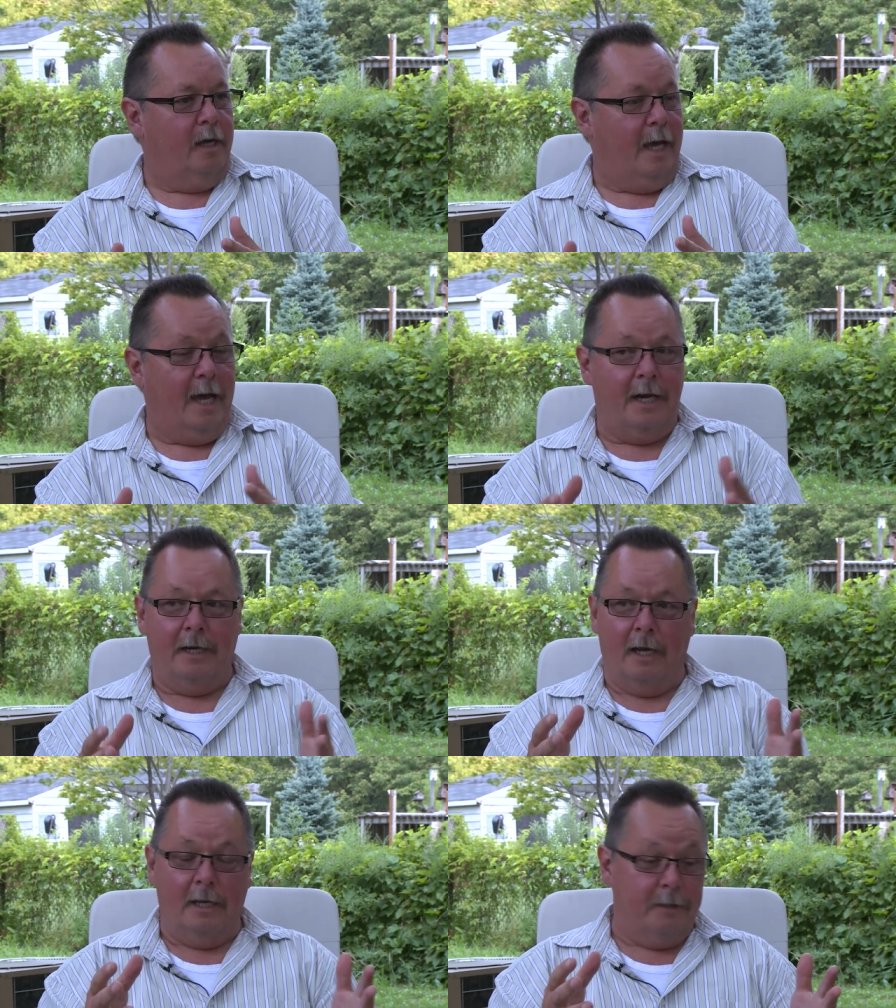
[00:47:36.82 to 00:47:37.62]

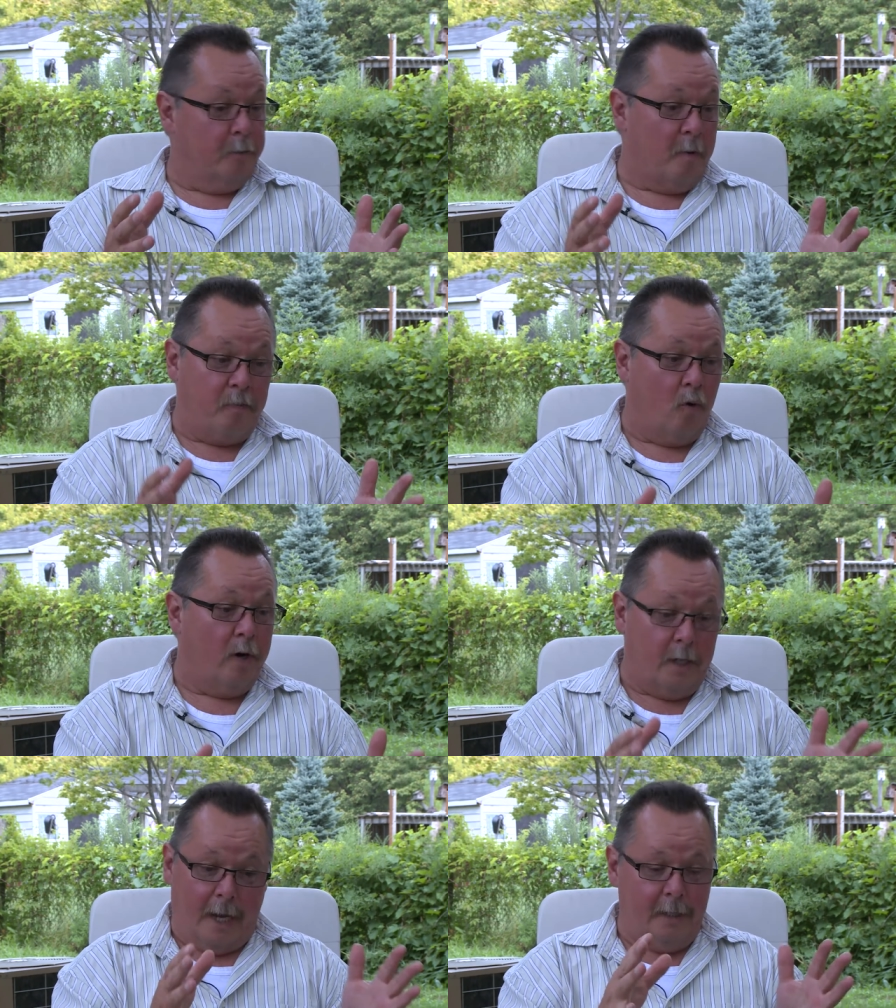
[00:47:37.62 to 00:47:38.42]
And the
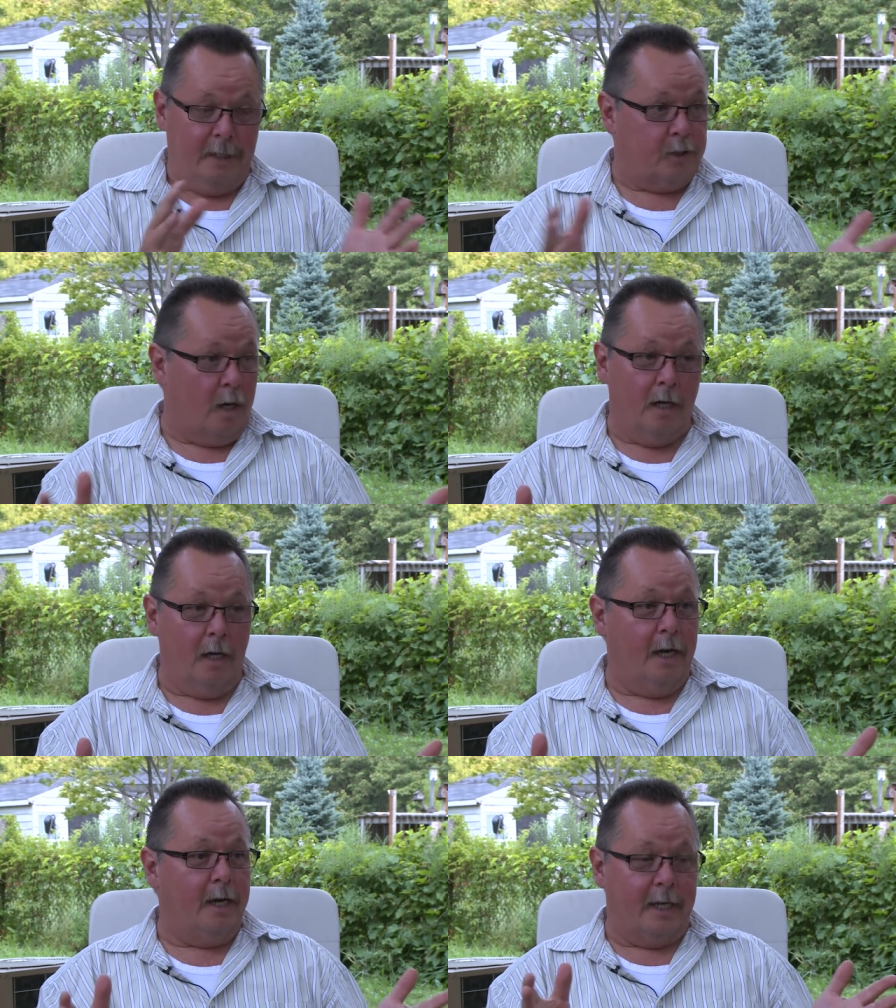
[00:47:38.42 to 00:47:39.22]
report, it's
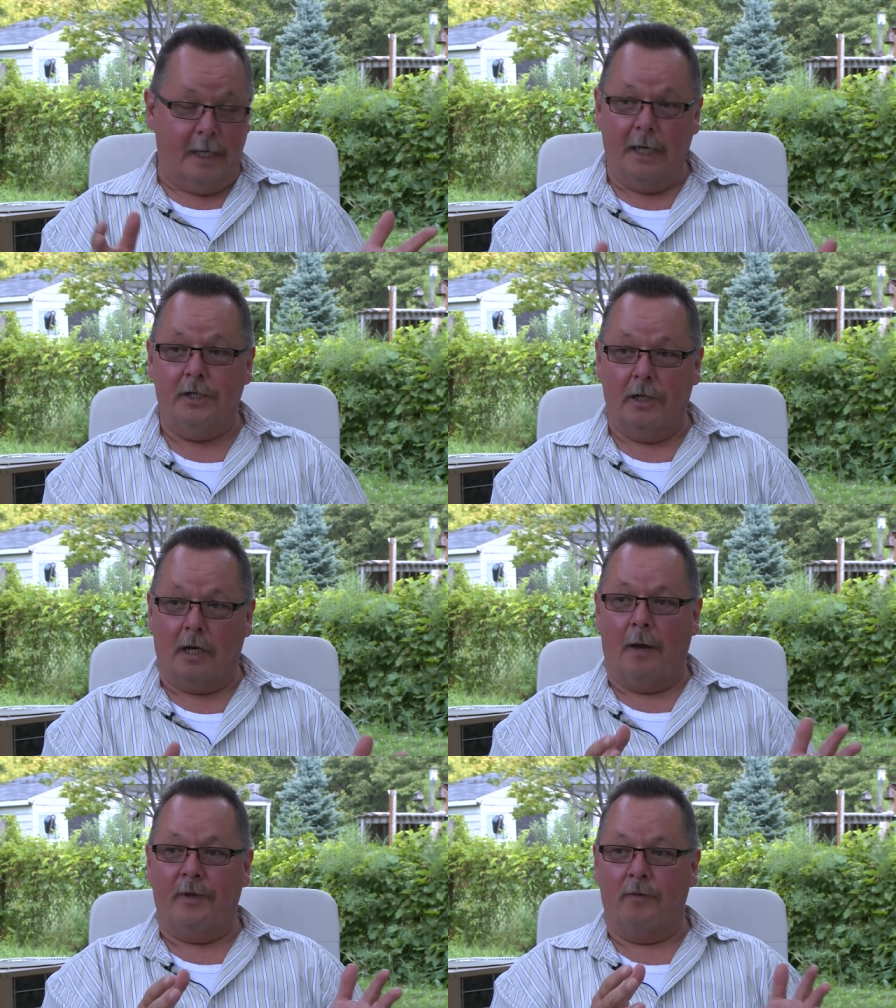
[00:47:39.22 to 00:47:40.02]
online. I can get you a
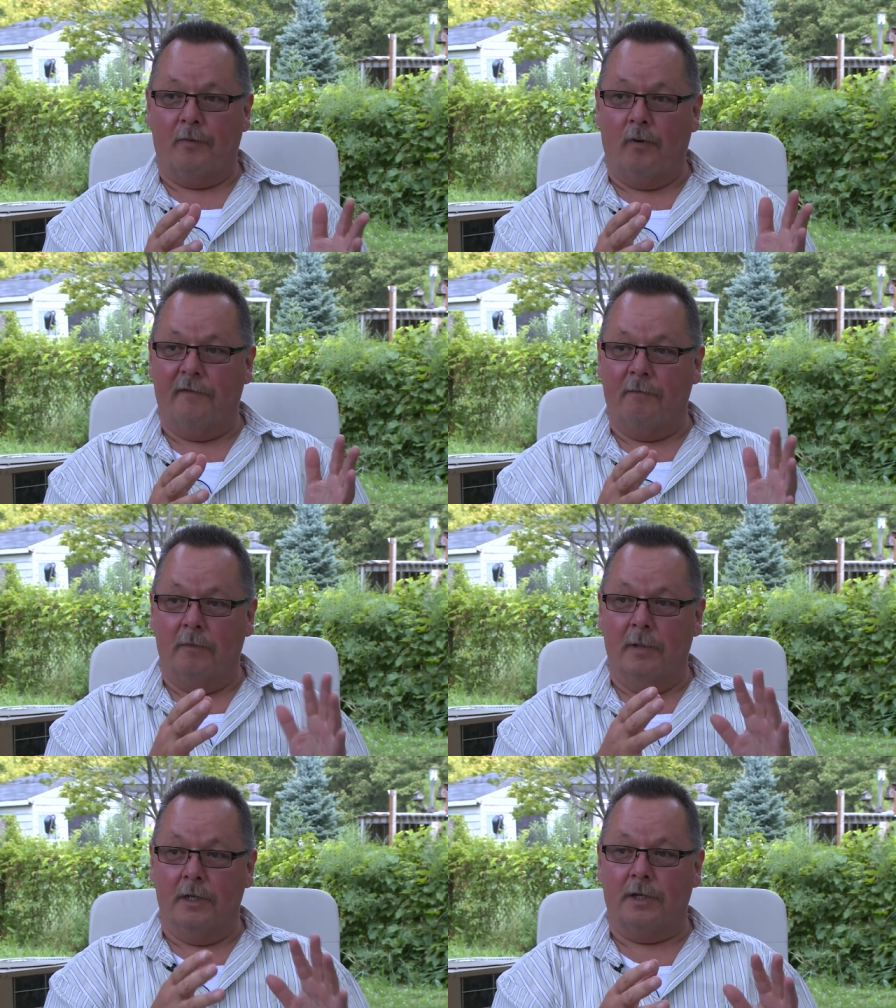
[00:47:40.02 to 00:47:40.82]
copy of the report
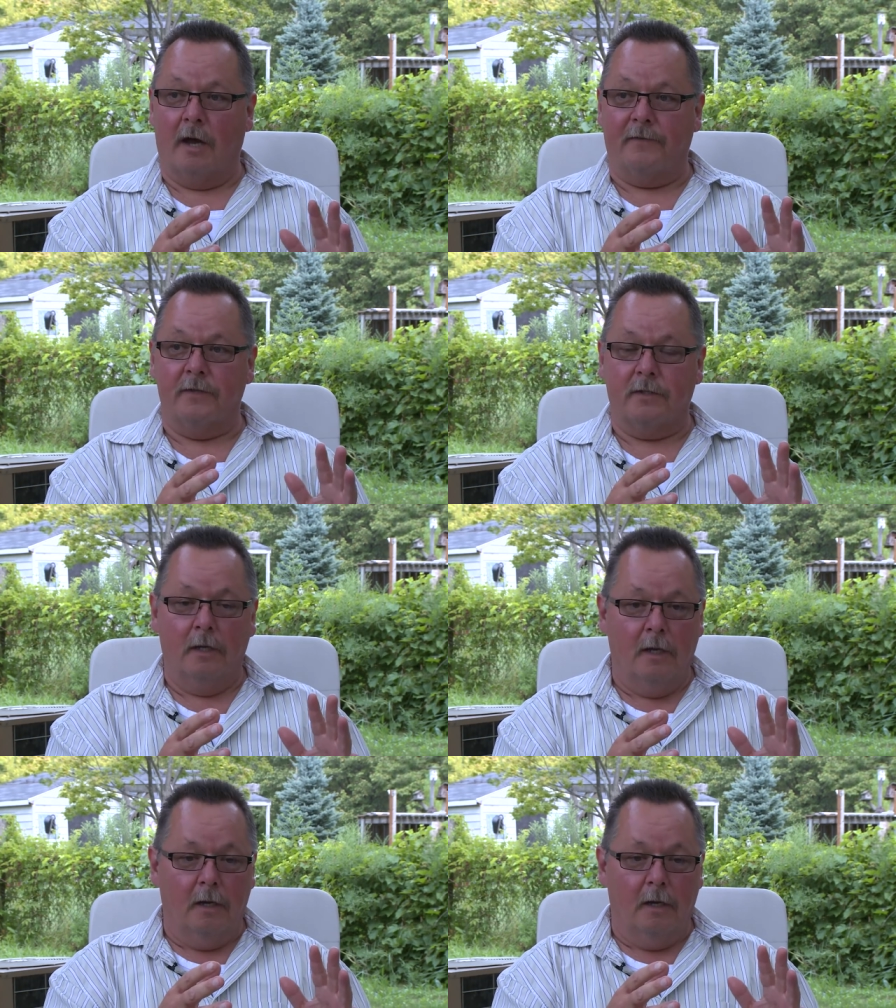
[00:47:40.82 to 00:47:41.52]
from Miller's office.